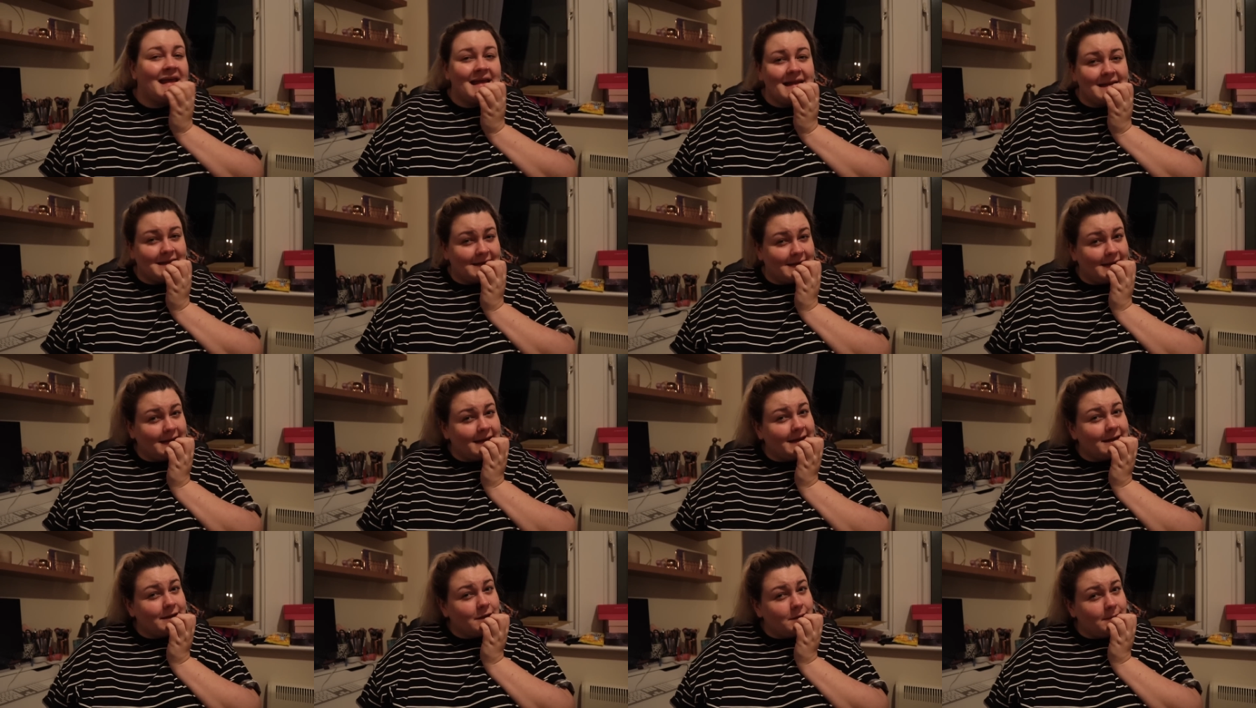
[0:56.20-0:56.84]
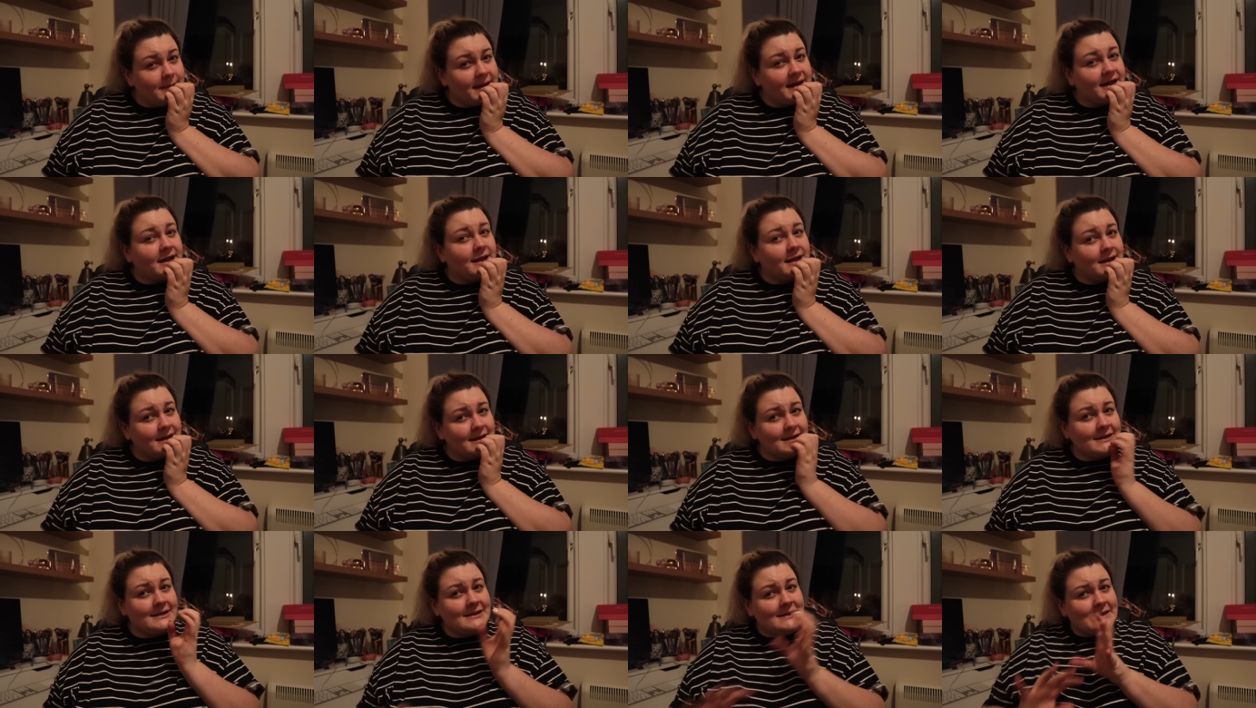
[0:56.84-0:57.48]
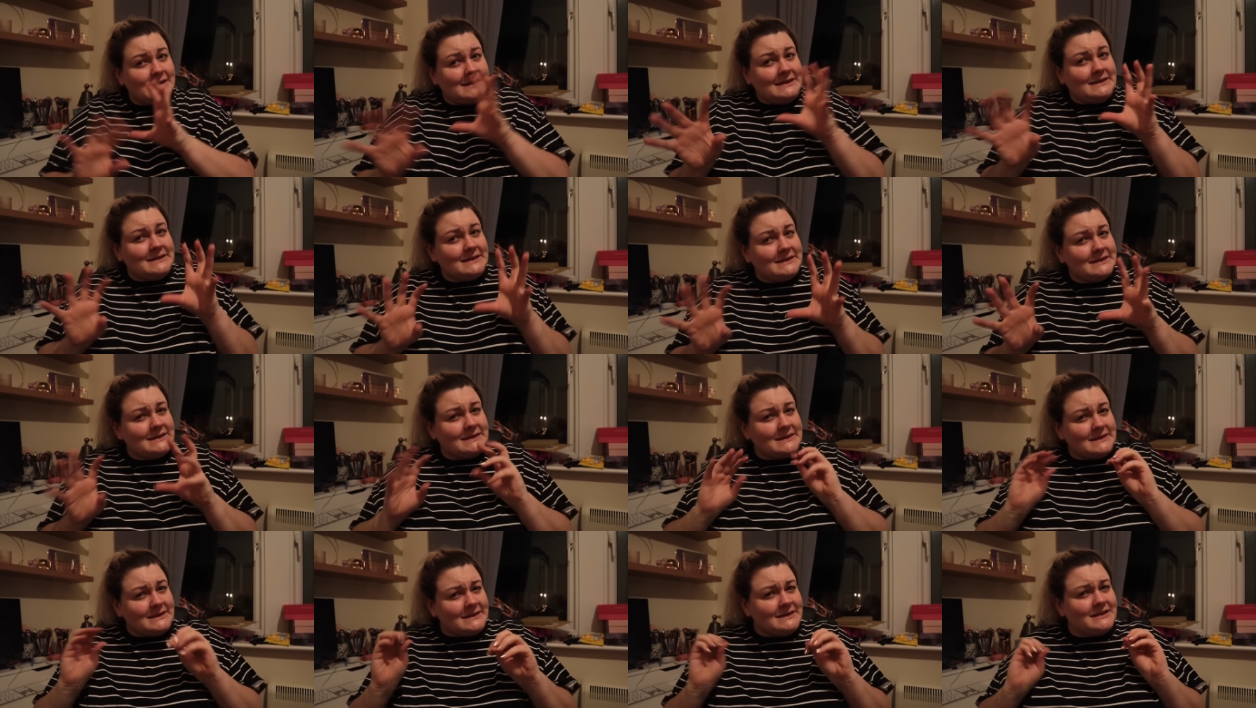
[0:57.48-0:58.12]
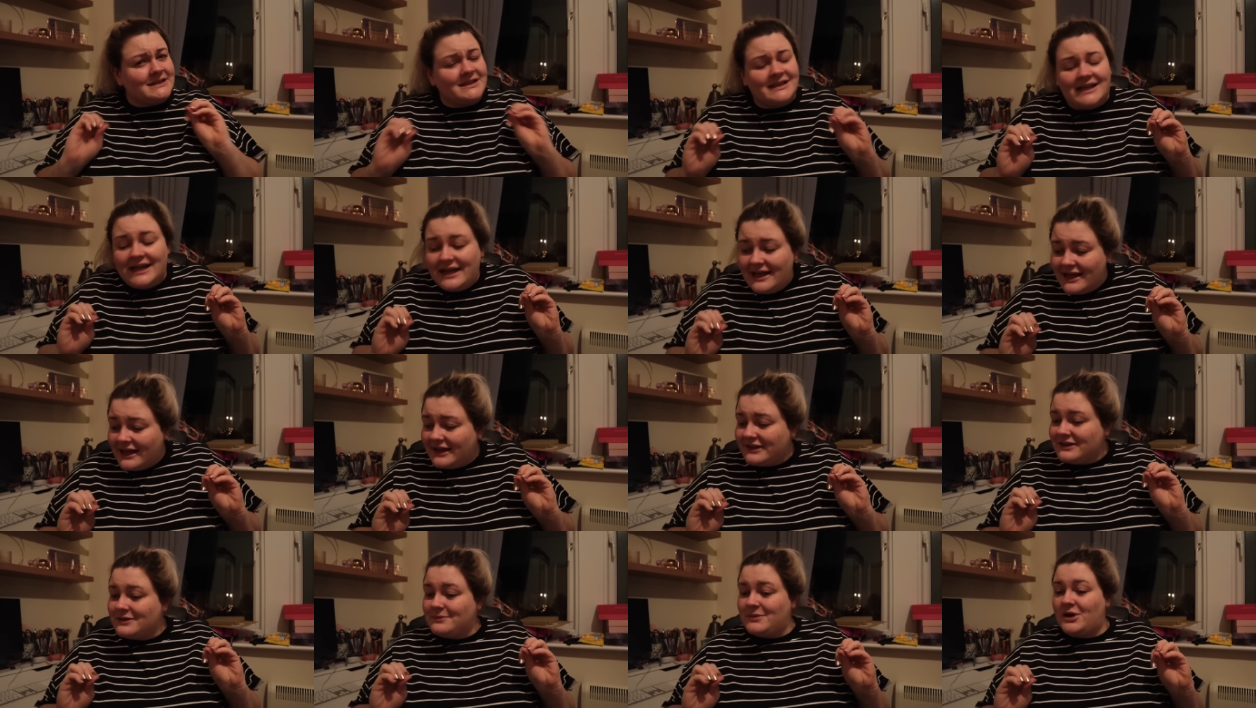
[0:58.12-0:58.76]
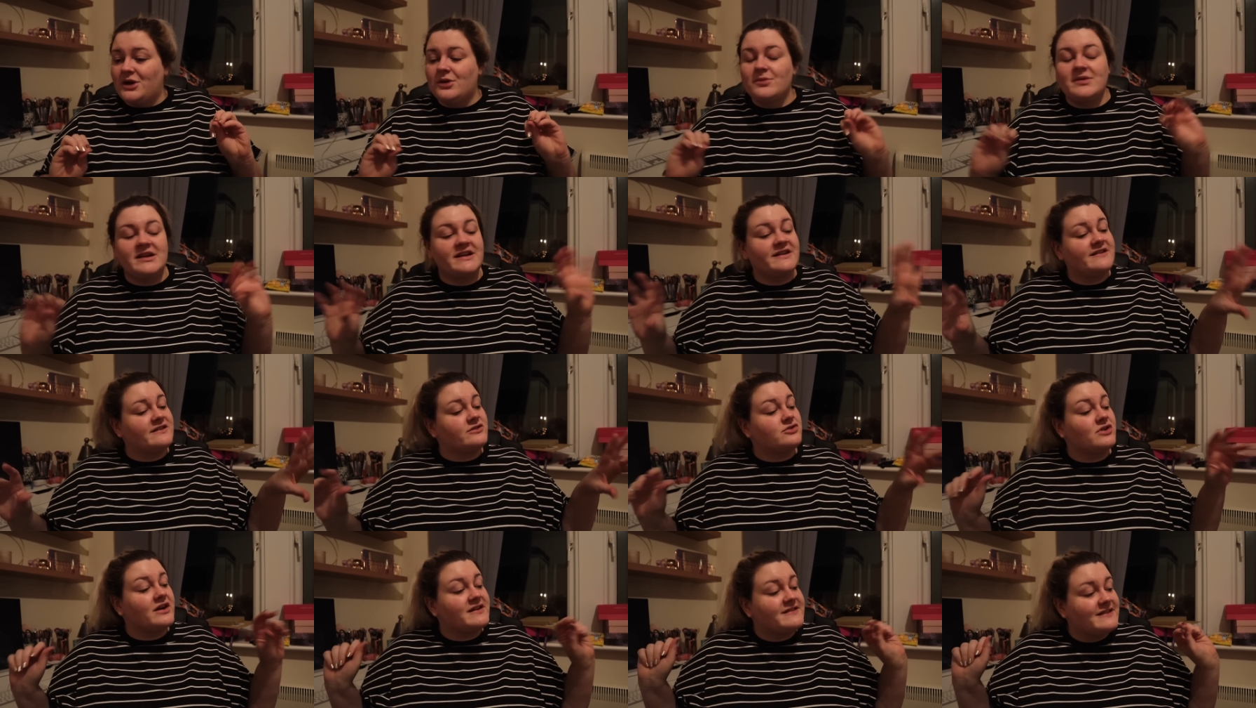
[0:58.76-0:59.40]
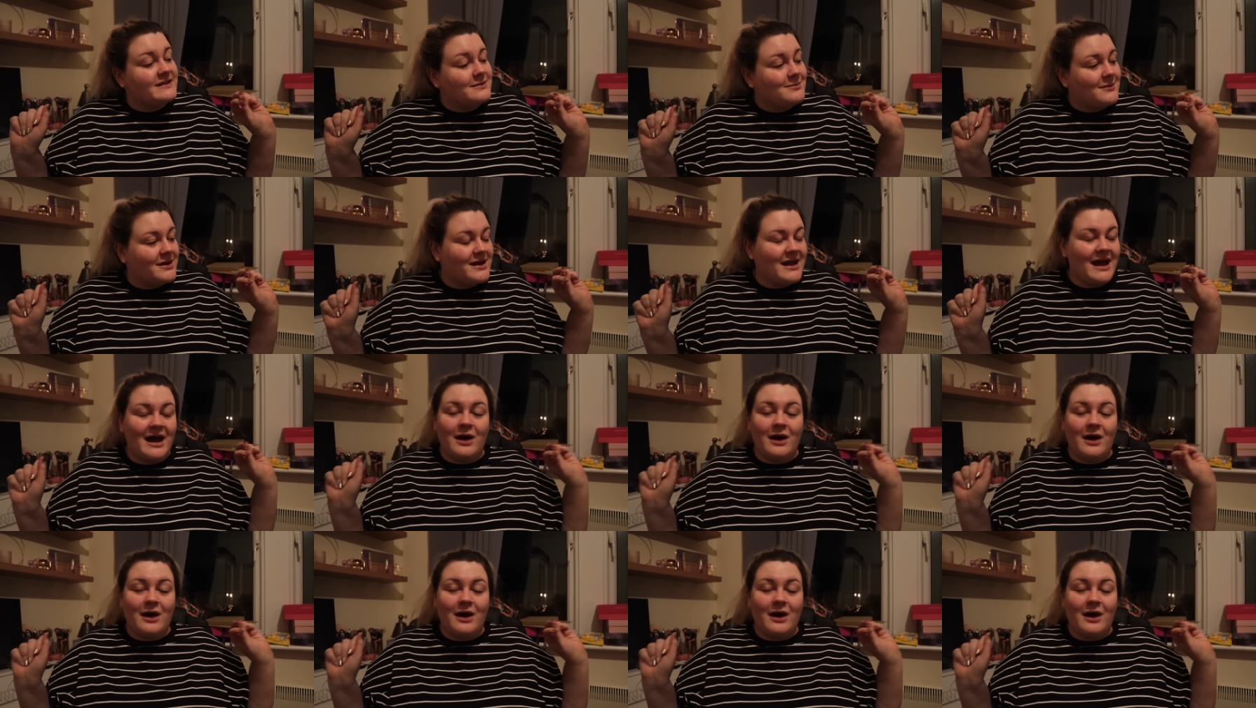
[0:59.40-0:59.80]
it's a little bit at the moment, it's stressing me